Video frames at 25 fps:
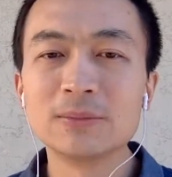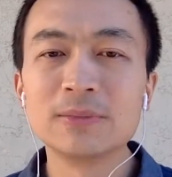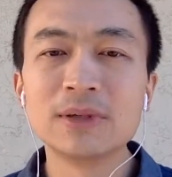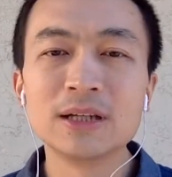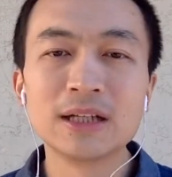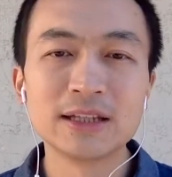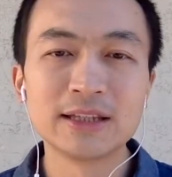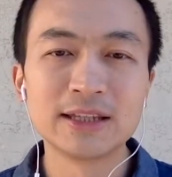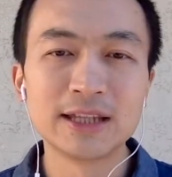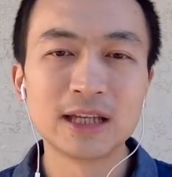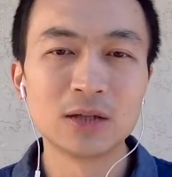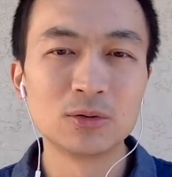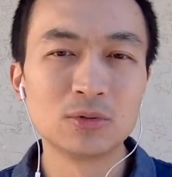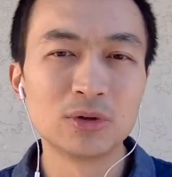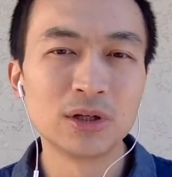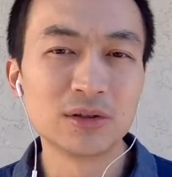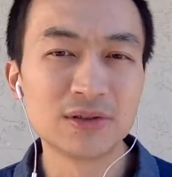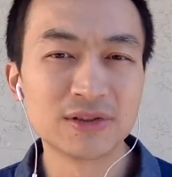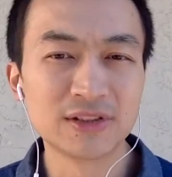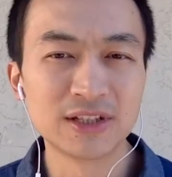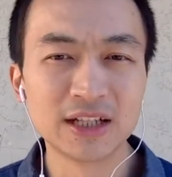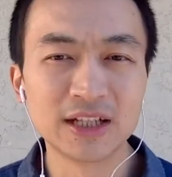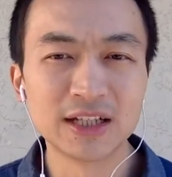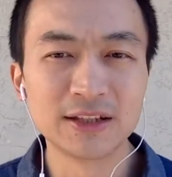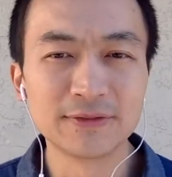millionaire real
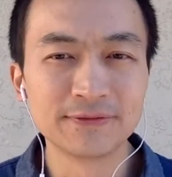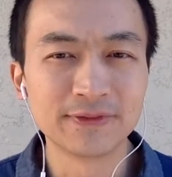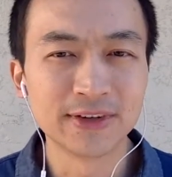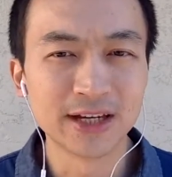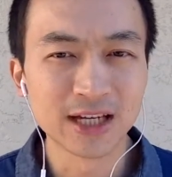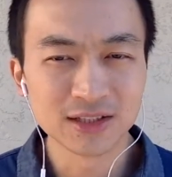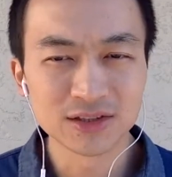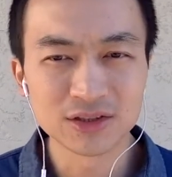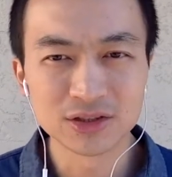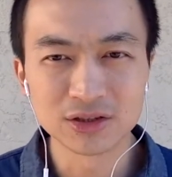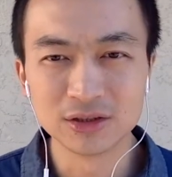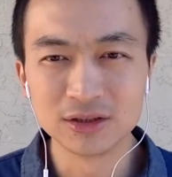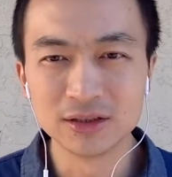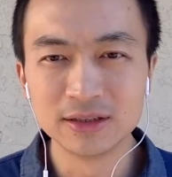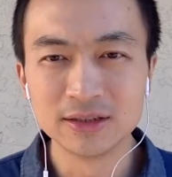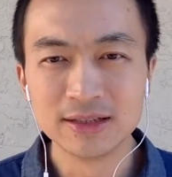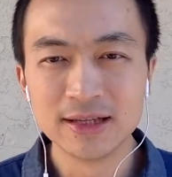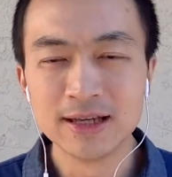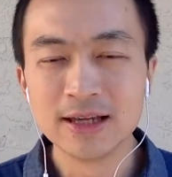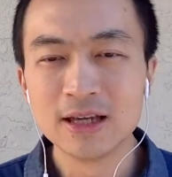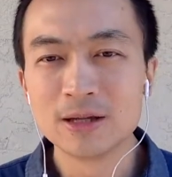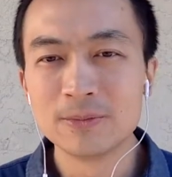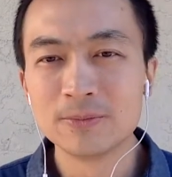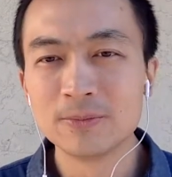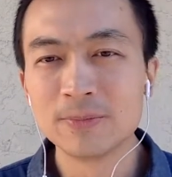estate investor
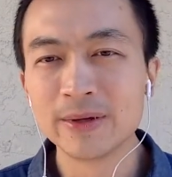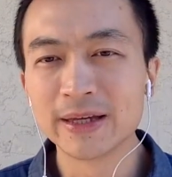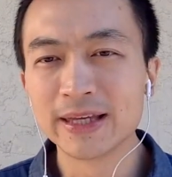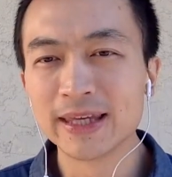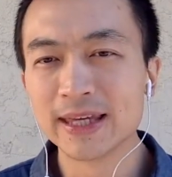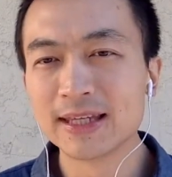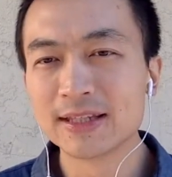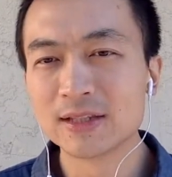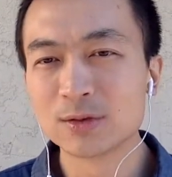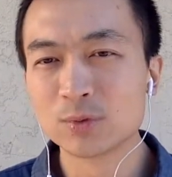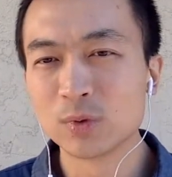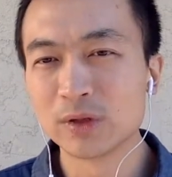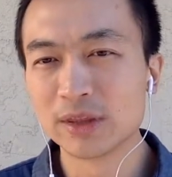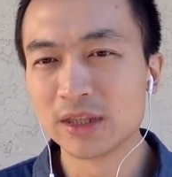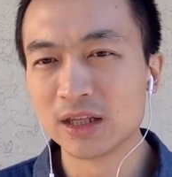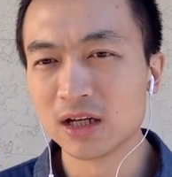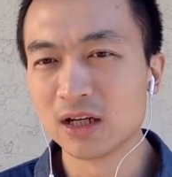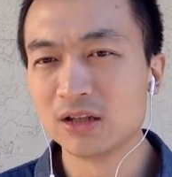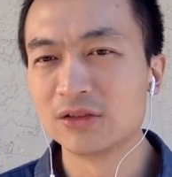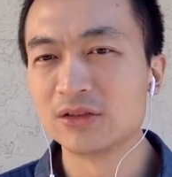begins with the